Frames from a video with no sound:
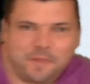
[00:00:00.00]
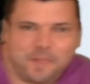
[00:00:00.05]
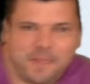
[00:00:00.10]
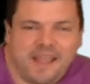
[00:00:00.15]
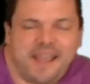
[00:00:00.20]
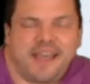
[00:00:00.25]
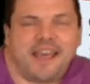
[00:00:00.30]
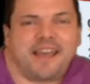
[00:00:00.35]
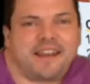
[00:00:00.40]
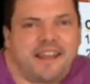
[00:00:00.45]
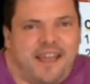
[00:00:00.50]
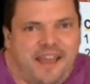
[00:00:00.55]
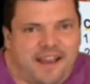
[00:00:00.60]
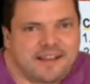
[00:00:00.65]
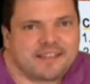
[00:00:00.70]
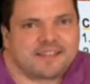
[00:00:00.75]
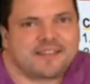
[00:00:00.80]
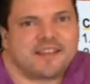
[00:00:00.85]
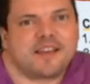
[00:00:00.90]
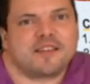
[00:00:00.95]
And
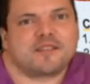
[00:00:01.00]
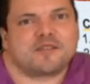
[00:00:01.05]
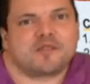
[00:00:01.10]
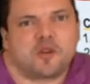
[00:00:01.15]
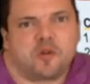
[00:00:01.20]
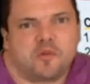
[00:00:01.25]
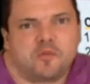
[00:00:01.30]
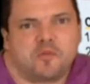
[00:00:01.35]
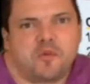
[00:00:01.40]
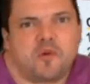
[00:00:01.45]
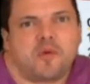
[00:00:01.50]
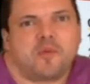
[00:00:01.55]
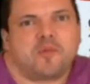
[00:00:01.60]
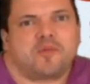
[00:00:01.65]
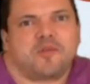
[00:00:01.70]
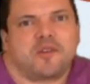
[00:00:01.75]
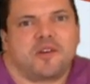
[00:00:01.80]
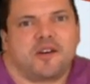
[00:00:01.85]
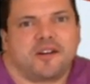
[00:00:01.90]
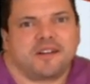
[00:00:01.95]
excess
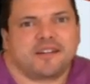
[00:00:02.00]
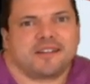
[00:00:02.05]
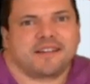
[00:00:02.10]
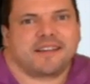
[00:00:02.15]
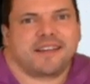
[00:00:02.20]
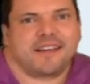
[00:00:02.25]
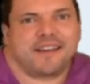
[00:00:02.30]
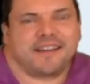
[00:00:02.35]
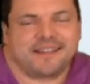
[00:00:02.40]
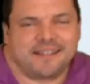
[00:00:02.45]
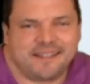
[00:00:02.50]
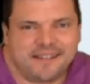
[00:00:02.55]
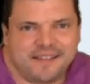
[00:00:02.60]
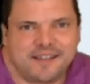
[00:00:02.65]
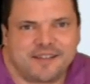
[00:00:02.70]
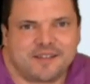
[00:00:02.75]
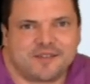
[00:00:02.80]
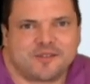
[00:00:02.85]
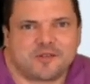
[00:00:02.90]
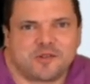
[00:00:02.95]
ammonia can
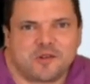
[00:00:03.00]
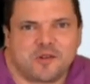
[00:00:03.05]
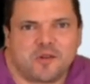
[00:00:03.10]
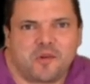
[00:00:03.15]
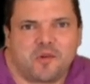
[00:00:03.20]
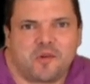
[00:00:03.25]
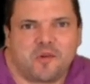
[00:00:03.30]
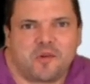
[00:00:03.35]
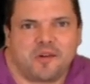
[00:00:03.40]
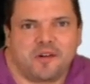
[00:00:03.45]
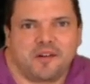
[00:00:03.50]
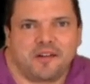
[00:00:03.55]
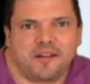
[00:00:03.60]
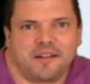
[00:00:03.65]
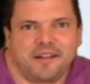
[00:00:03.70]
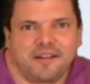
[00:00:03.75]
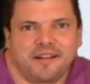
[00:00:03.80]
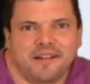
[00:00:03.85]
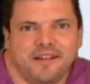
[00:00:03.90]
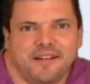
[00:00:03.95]
lead to
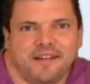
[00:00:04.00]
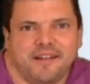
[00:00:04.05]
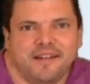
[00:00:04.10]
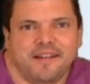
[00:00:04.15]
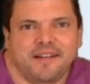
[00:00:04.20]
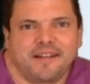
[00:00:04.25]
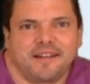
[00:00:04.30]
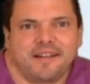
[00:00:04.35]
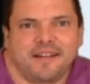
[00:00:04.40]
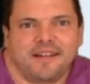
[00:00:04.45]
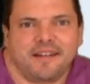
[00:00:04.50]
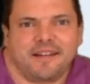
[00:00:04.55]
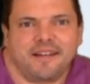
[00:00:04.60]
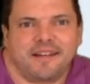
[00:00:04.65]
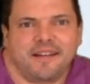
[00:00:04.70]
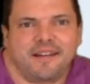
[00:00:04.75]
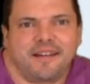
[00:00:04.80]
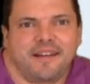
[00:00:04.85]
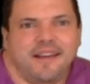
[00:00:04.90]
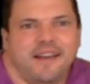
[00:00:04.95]

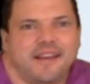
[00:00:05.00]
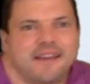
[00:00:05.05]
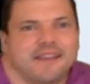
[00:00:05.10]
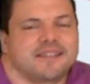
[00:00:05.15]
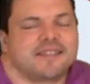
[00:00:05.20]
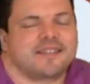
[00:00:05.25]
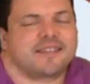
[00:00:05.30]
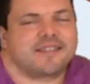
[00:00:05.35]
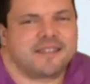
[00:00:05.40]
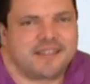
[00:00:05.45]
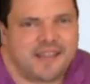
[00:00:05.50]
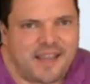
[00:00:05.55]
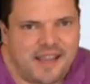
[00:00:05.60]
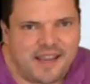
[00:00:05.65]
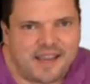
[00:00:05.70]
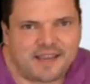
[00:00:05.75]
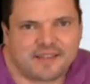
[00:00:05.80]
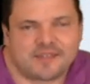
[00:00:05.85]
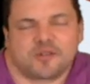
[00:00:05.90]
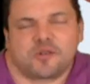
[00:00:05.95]
a
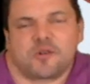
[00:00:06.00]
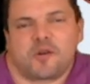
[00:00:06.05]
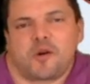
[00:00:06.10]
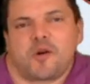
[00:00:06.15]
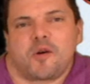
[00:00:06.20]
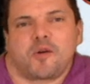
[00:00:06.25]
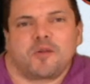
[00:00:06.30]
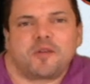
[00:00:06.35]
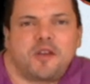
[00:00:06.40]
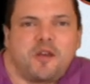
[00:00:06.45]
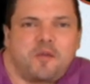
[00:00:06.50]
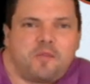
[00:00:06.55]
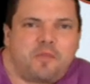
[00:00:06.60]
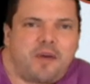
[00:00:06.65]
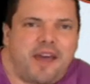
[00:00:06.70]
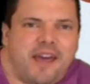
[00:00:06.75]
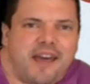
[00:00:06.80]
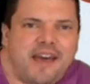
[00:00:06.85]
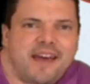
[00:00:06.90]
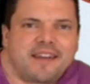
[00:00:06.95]
state called
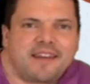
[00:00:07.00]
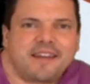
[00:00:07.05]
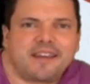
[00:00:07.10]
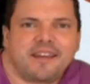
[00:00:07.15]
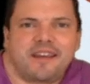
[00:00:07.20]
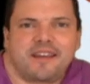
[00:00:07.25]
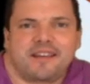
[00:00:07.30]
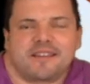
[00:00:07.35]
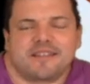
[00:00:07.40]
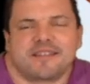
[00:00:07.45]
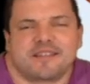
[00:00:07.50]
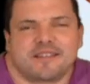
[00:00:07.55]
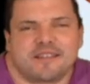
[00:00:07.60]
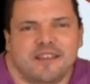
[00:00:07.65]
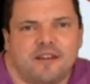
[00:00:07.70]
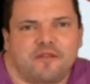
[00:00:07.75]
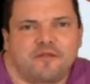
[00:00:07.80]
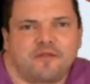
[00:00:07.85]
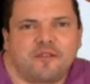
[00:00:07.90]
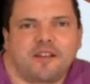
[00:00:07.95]
hepatic
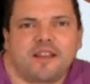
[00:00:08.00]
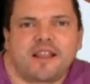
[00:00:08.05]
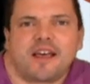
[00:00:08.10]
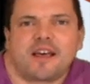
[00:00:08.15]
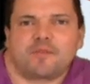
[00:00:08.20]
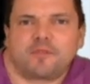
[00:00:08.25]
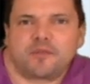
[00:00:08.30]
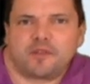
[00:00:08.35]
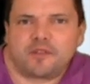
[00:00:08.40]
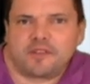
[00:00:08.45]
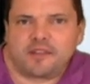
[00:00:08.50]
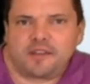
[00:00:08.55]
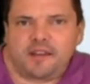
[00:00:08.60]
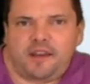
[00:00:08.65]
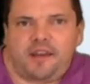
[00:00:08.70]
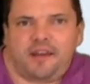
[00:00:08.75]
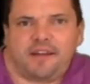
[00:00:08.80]
encephalopathy.